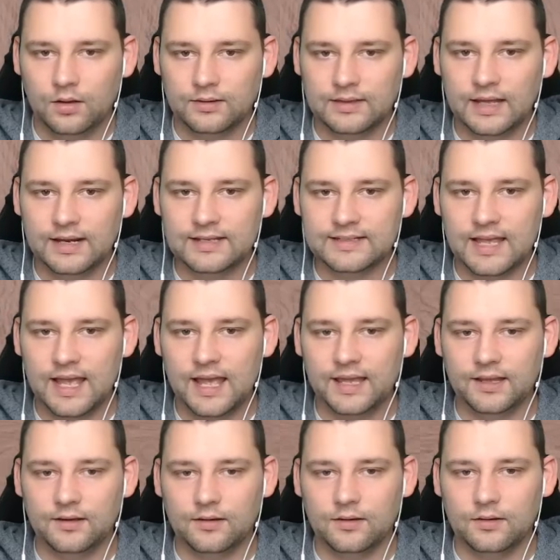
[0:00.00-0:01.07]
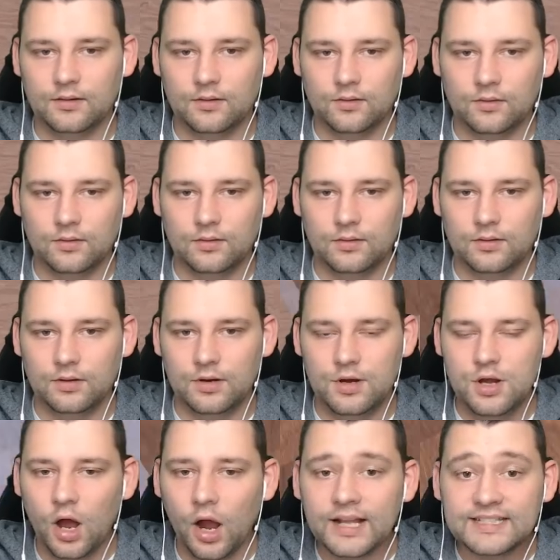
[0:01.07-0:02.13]
That is a
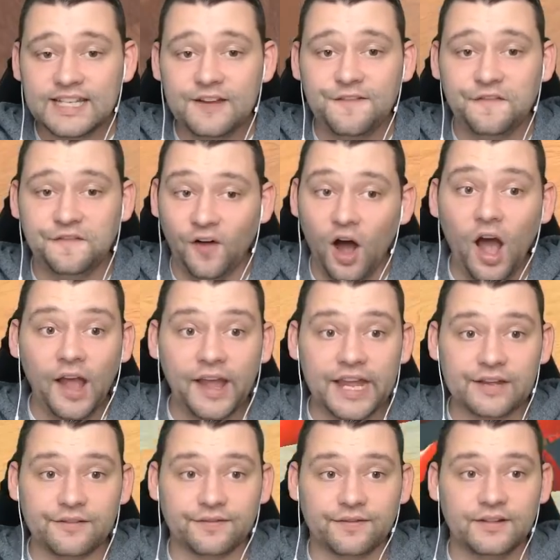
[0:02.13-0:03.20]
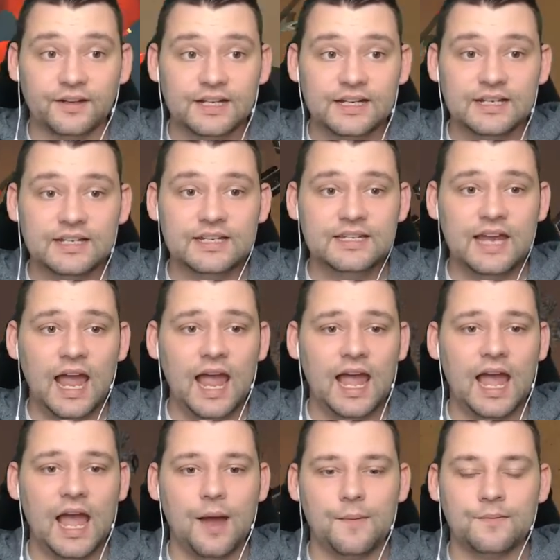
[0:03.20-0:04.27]
95!
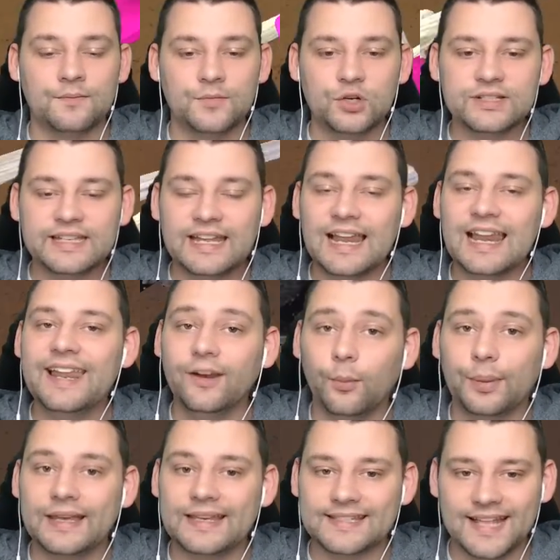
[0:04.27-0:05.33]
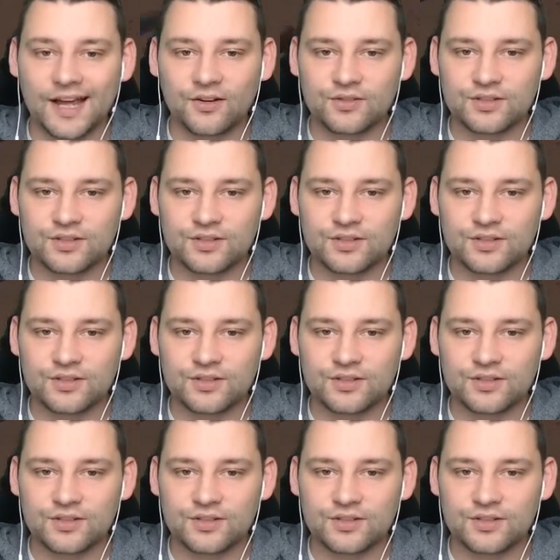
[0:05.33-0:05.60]
Damn! We just need a little piece now.